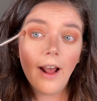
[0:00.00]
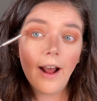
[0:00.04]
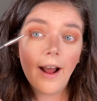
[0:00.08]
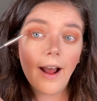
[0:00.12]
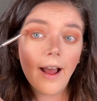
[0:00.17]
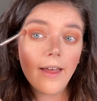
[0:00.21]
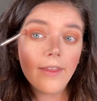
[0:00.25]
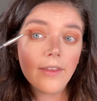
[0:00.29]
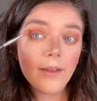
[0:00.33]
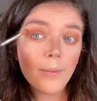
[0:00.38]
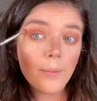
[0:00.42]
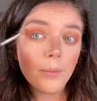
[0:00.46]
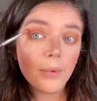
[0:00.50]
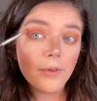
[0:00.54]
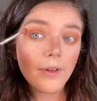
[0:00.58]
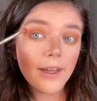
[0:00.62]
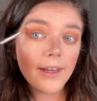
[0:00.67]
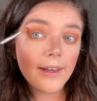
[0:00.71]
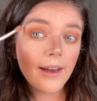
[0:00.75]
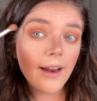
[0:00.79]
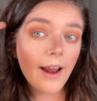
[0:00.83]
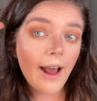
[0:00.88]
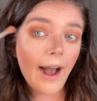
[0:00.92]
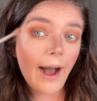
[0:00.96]
and then
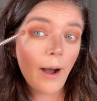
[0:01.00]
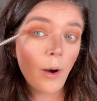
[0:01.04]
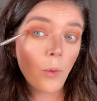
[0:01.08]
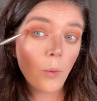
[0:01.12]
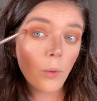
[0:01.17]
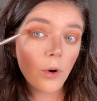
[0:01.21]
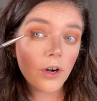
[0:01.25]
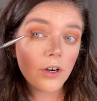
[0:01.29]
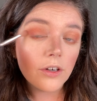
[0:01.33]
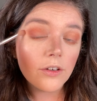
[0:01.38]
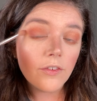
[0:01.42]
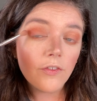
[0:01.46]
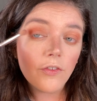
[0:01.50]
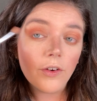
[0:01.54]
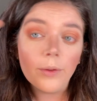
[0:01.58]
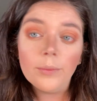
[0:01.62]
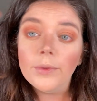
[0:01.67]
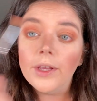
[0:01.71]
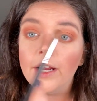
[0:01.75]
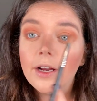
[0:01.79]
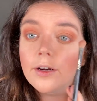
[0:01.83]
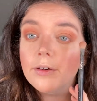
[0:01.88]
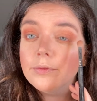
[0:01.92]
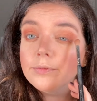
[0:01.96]
blend it outward from
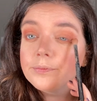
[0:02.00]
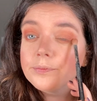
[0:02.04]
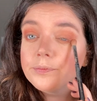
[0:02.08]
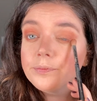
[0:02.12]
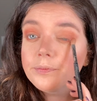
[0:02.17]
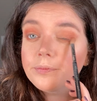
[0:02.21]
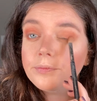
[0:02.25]
there.